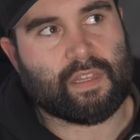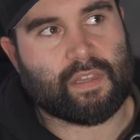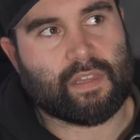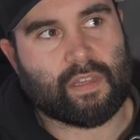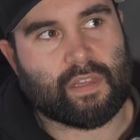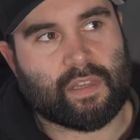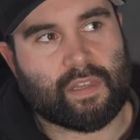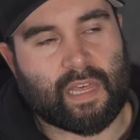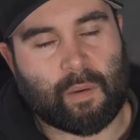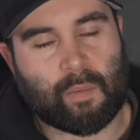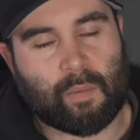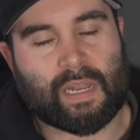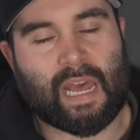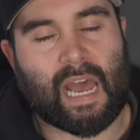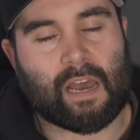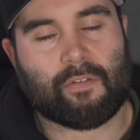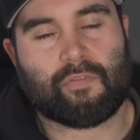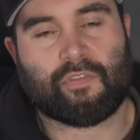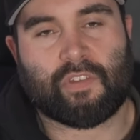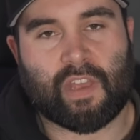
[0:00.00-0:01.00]
they would
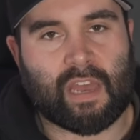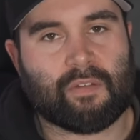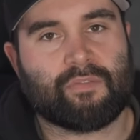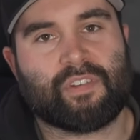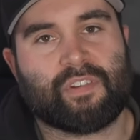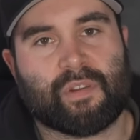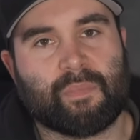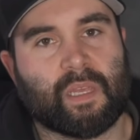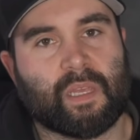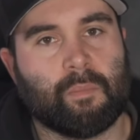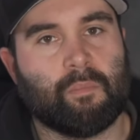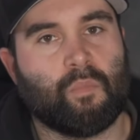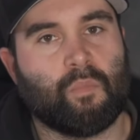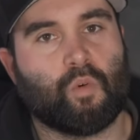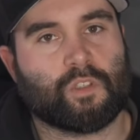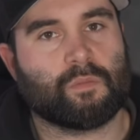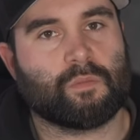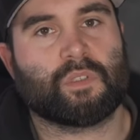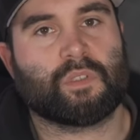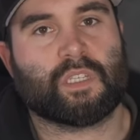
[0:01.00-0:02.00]
have to have something
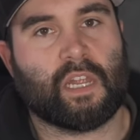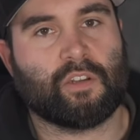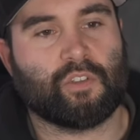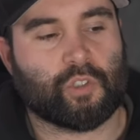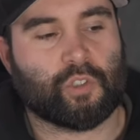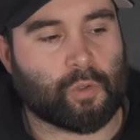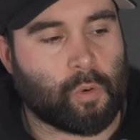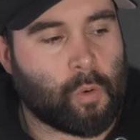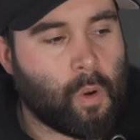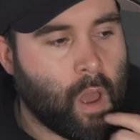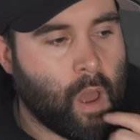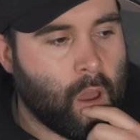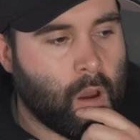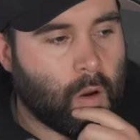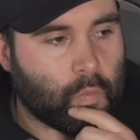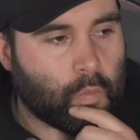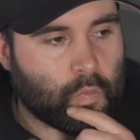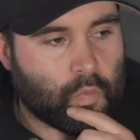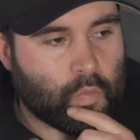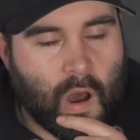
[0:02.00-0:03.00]
more substantial
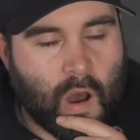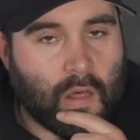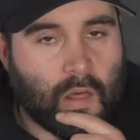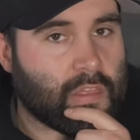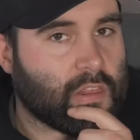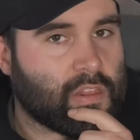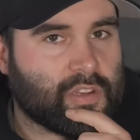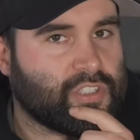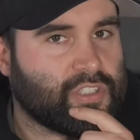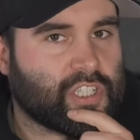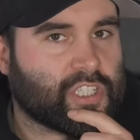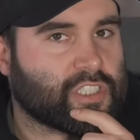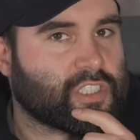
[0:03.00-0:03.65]
rather than just